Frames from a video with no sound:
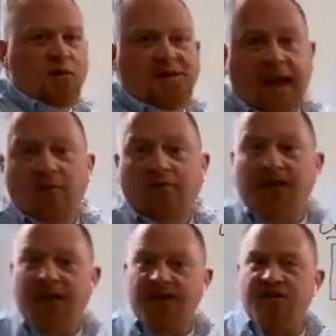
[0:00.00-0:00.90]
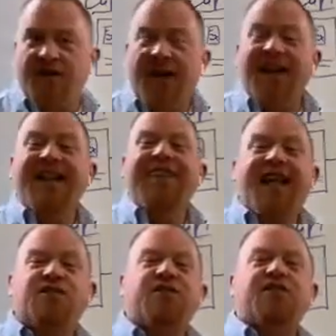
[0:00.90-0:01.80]
with gamification,
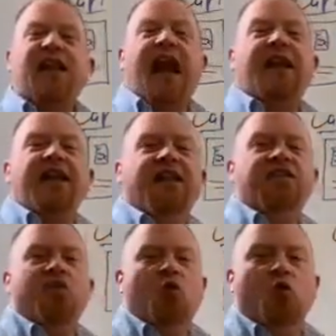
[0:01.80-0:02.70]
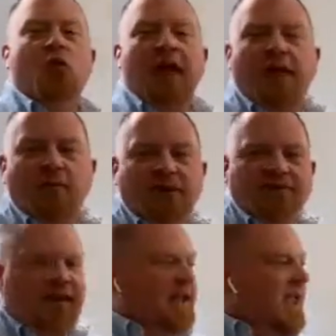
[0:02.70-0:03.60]
that's just adding in some cool
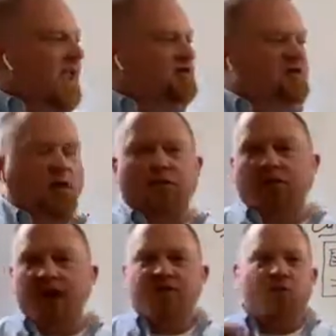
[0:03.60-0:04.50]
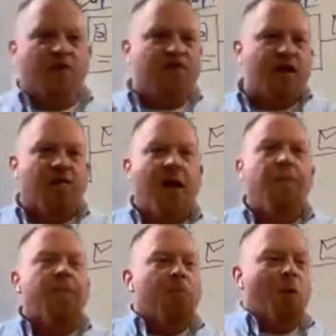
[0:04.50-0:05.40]
elements like, hey, share with friends, do all this stuff,
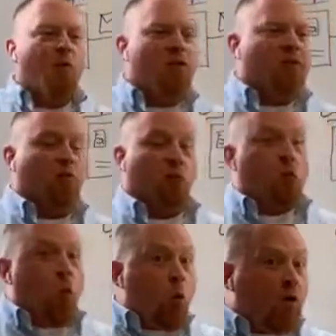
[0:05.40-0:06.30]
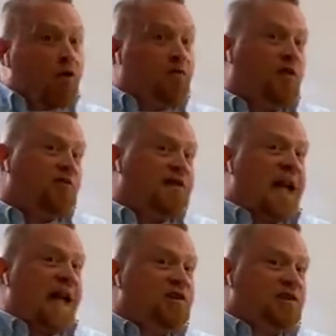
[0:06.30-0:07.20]
but where they're rewarded for those
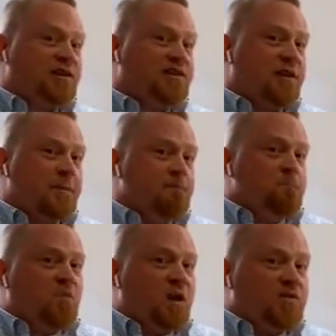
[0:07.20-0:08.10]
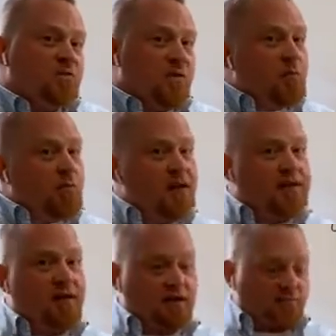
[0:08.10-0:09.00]
actions. You know, so if you ever played
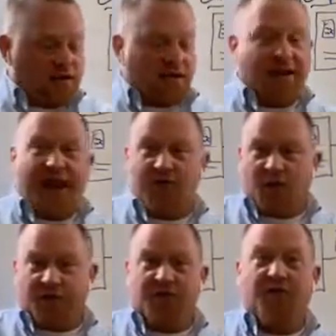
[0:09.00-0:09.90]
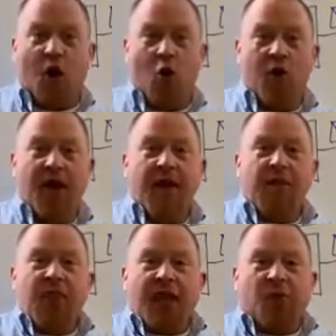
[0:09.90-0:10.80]
a game on your phone
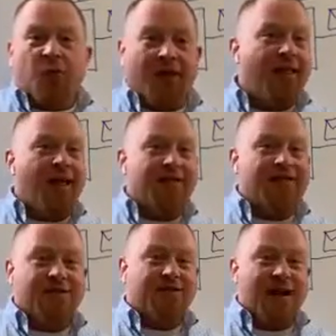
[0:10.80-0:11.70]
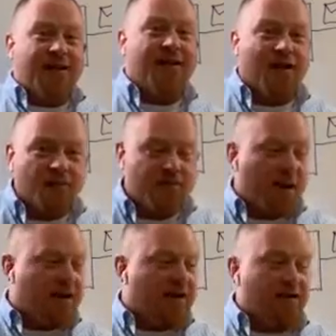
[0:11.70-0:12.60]
and realized they just ended up
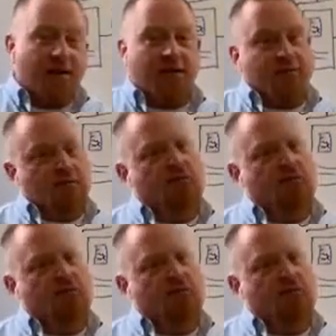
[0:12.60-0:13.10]
spending, and